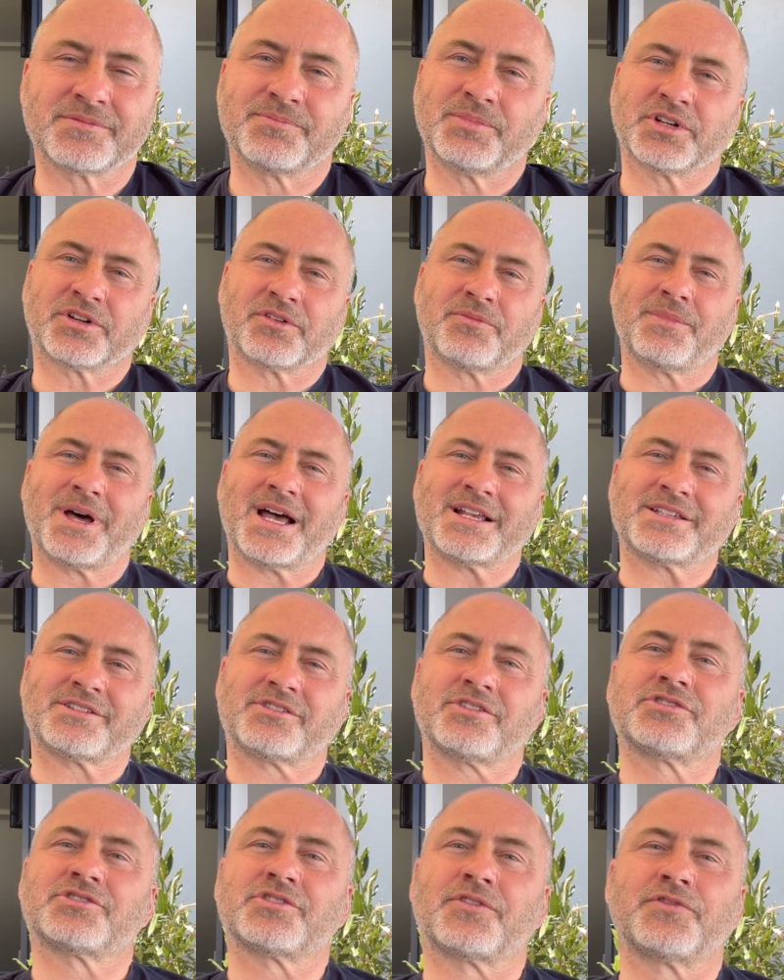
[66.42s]
but the
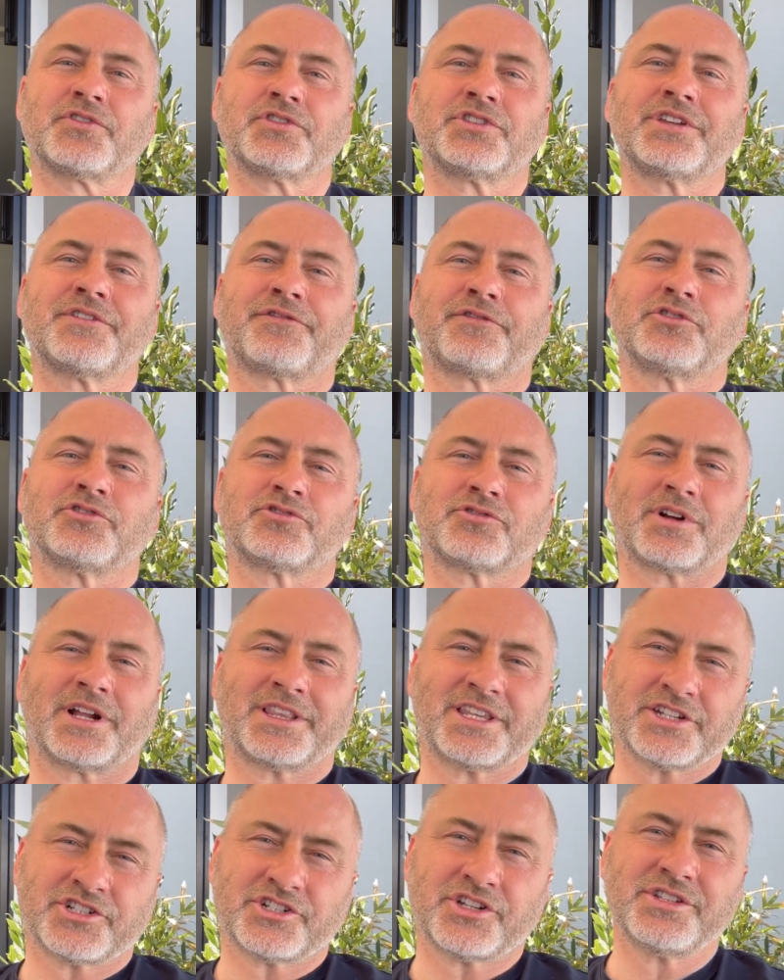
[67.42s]
masters of the different
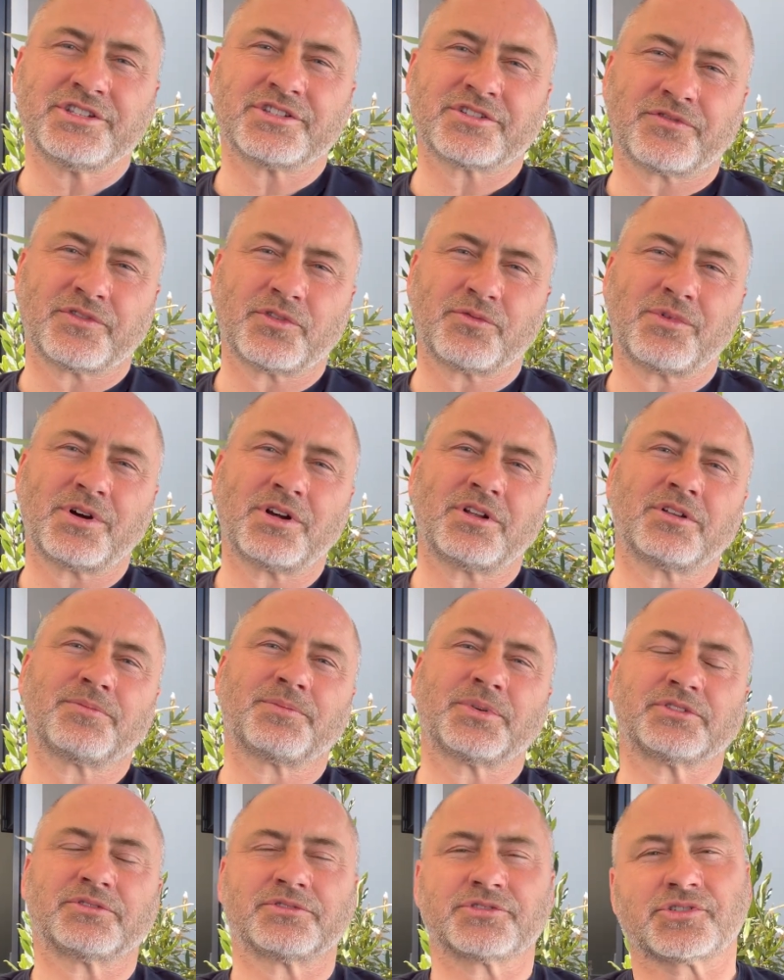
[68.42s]
traditions of the world,
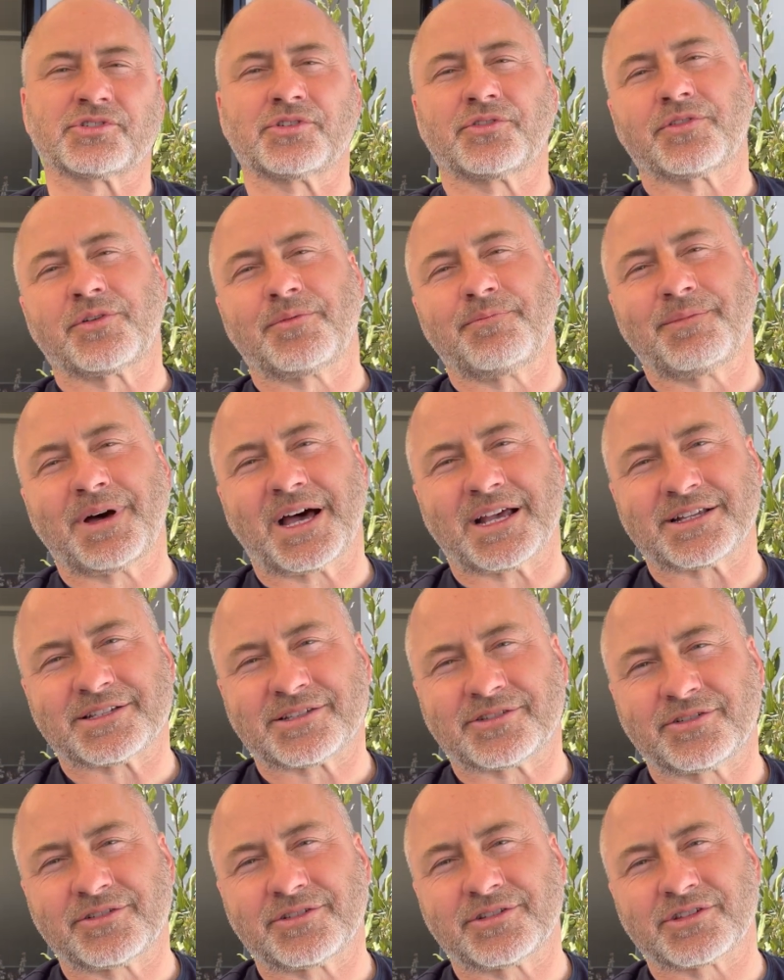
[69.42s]
but also the
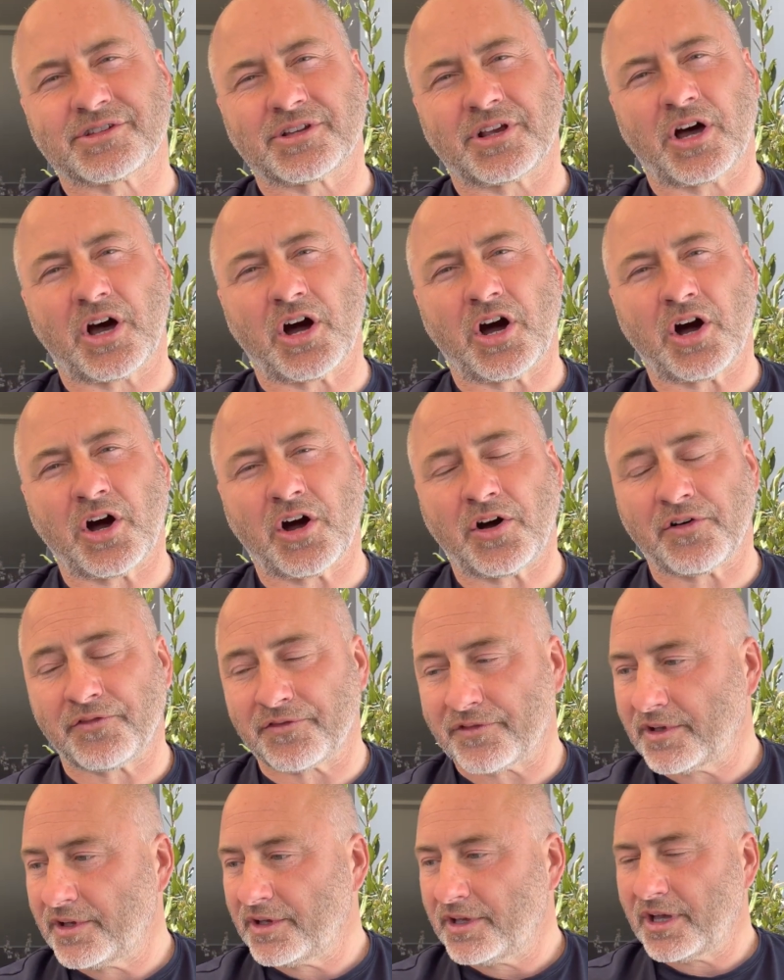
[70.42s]
masters of
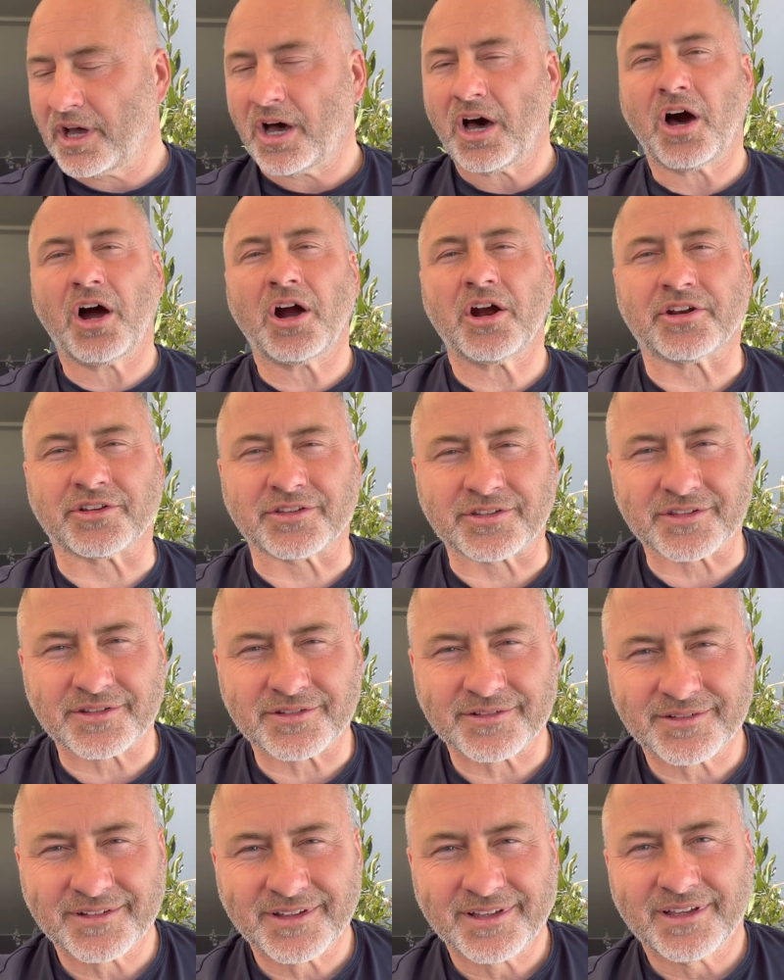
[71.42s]
art.
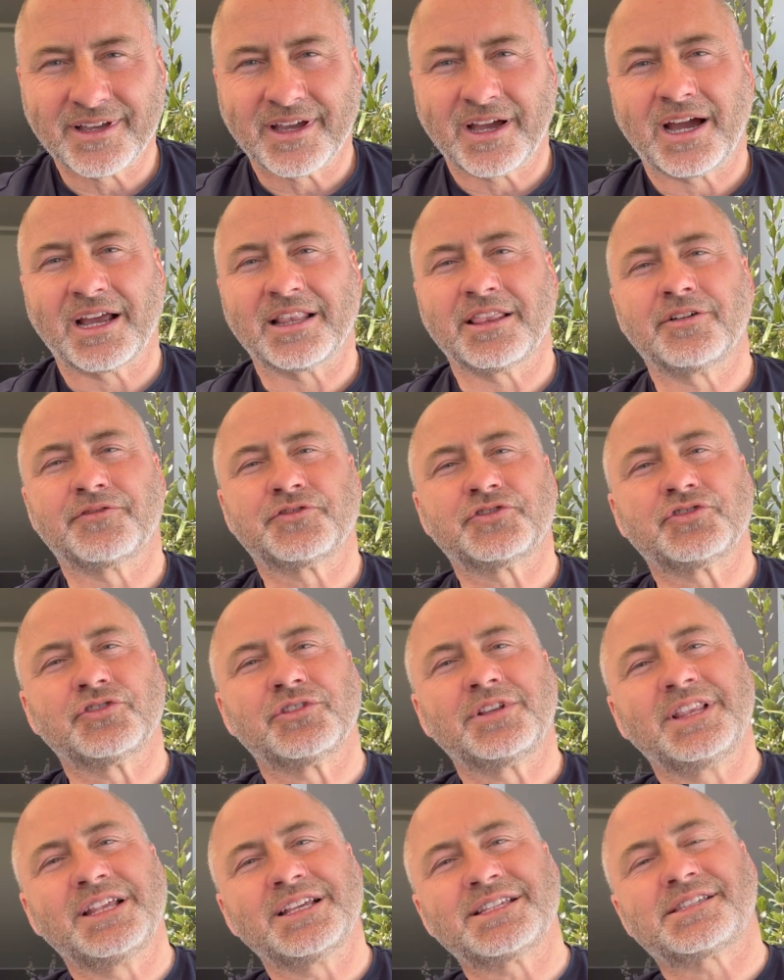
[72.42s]
I love to
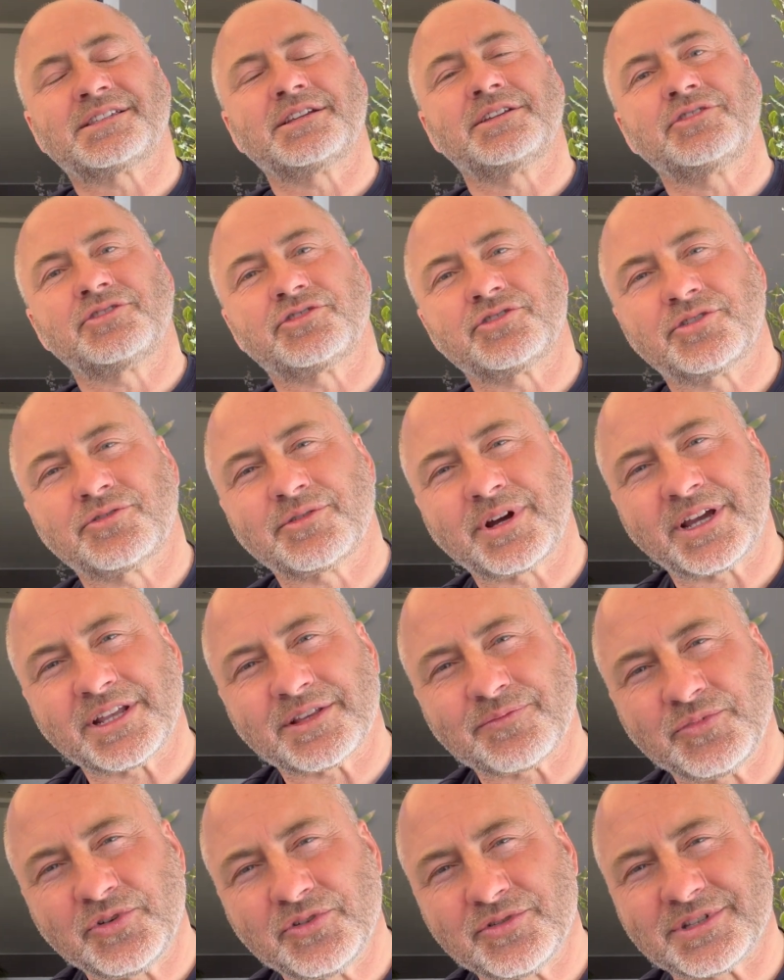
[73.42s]
listen to
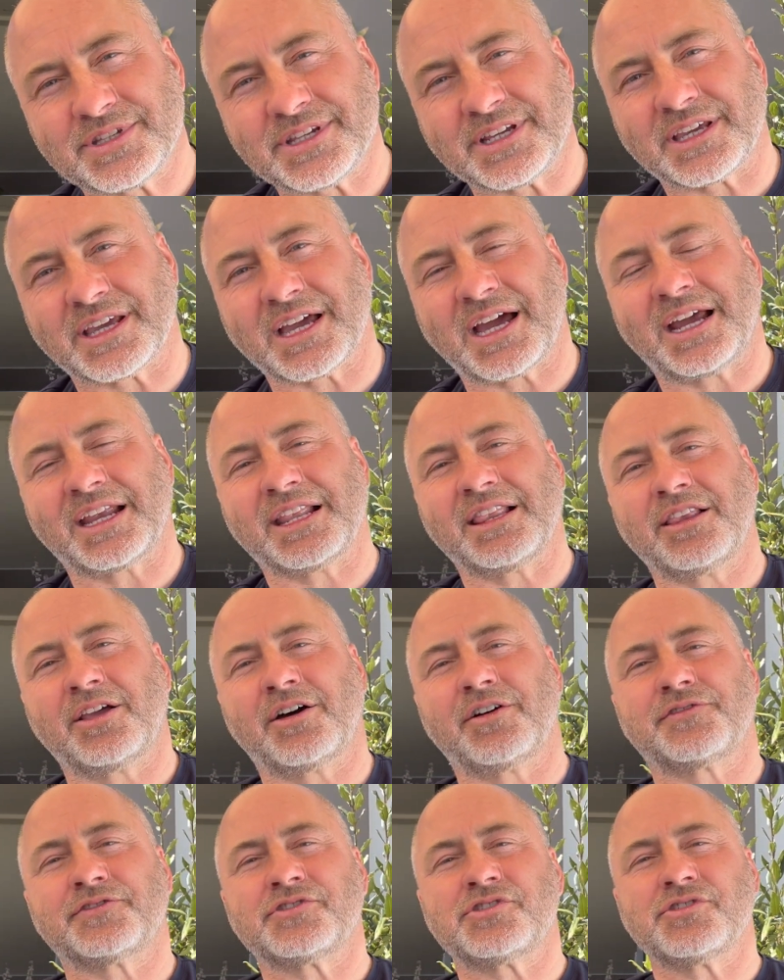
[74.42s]
great music. I
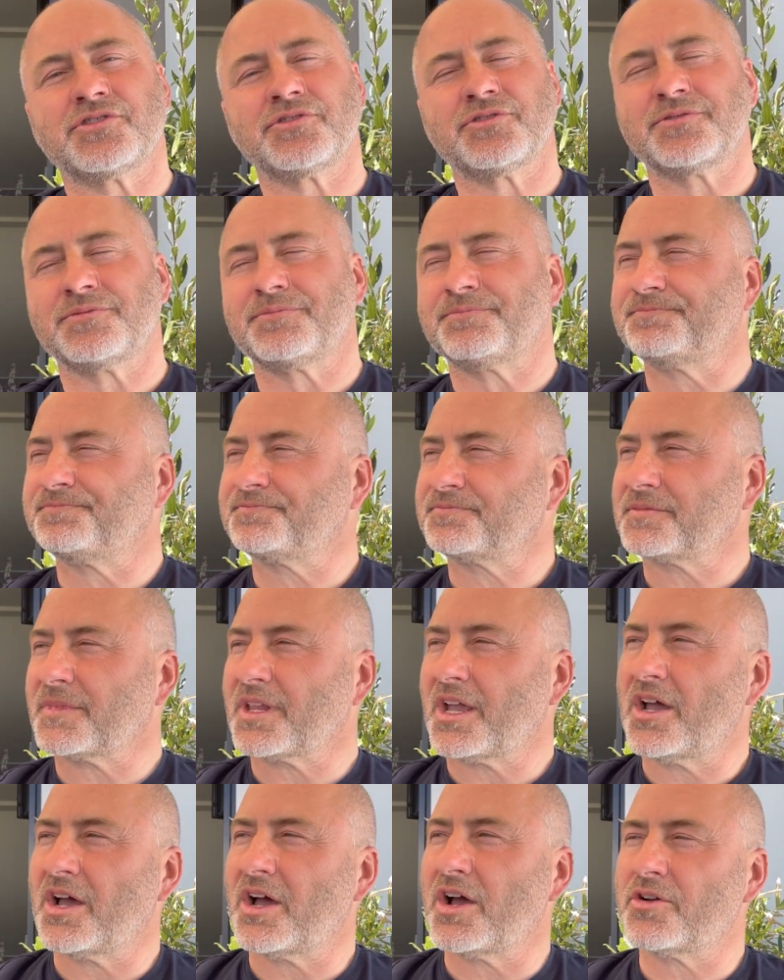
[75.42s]
love to
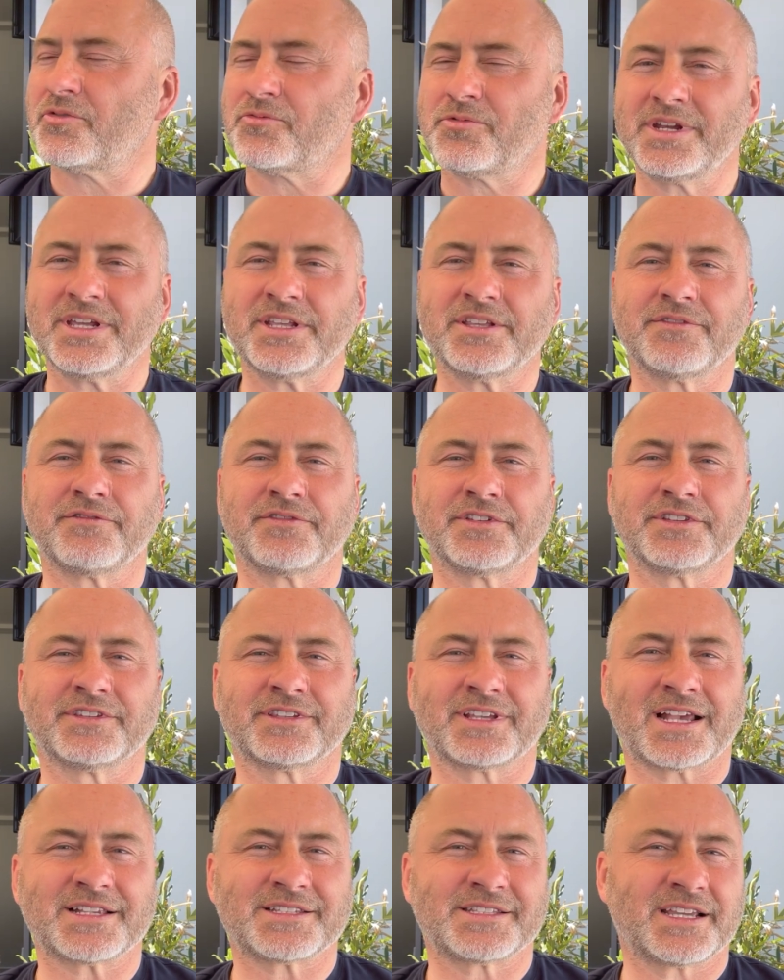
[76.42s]
read
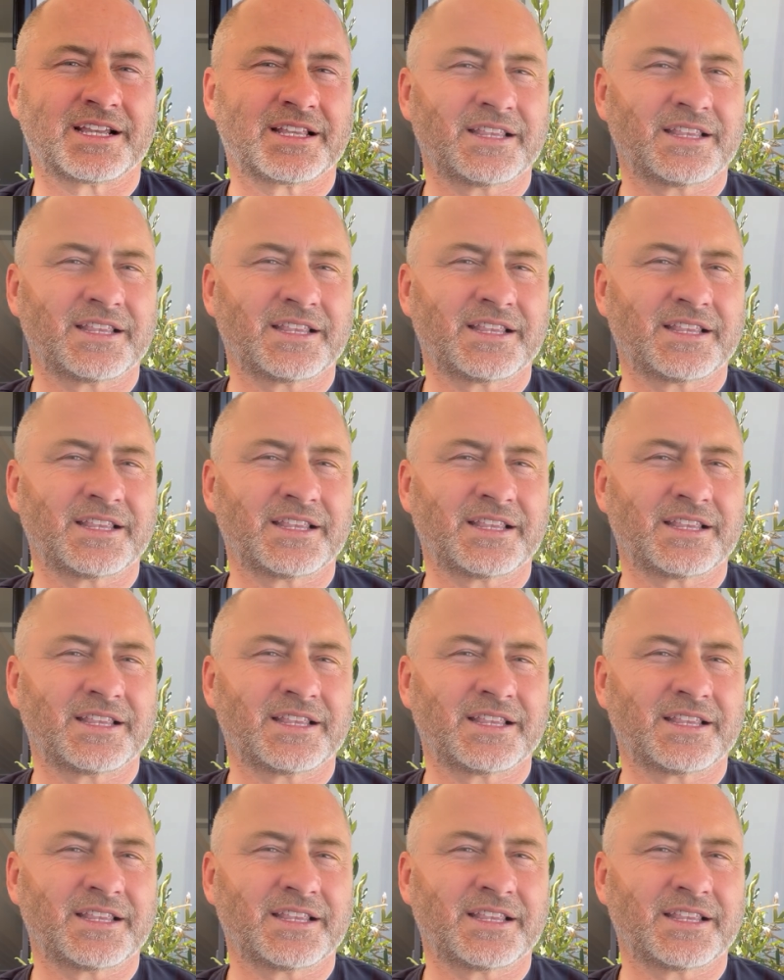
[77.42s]
fantastic